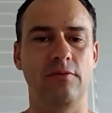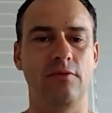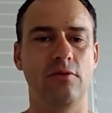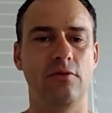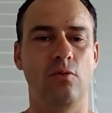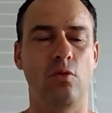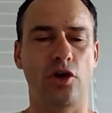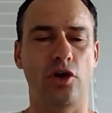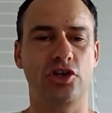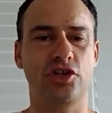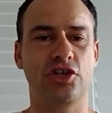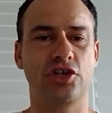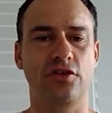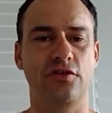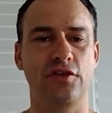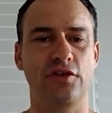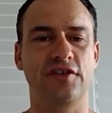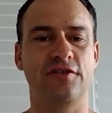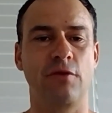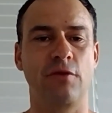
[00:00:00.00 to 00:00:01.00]
watch
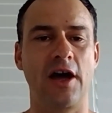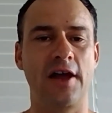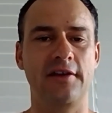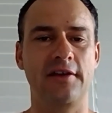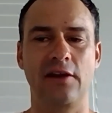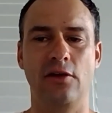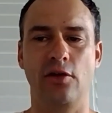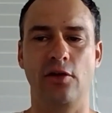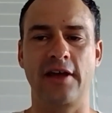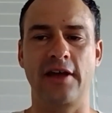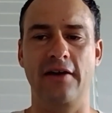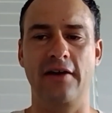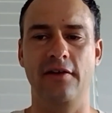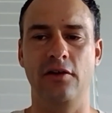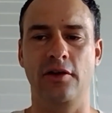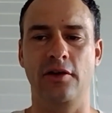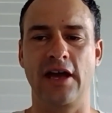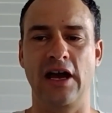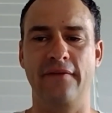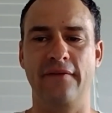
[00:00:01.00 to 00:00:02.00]
this run and look
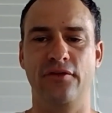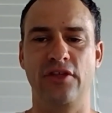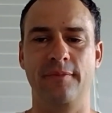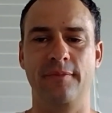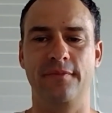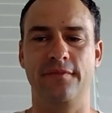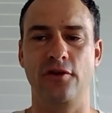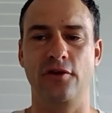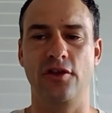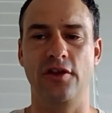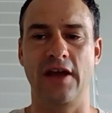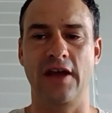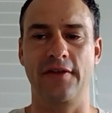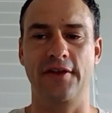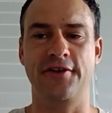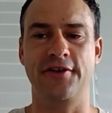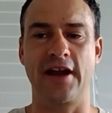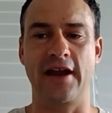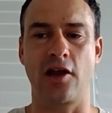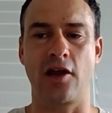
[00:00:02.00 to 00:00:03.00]
out for them further down the
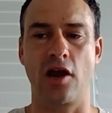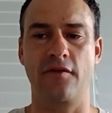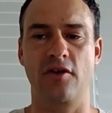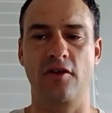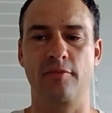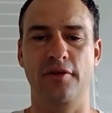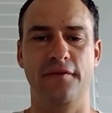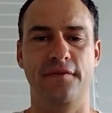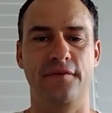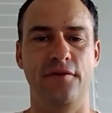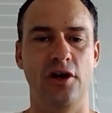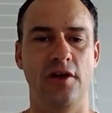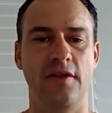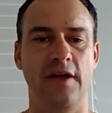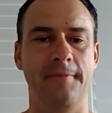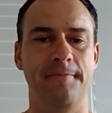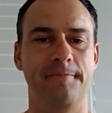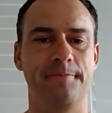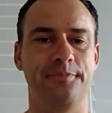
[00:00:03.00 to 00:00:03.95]
track over a bit further.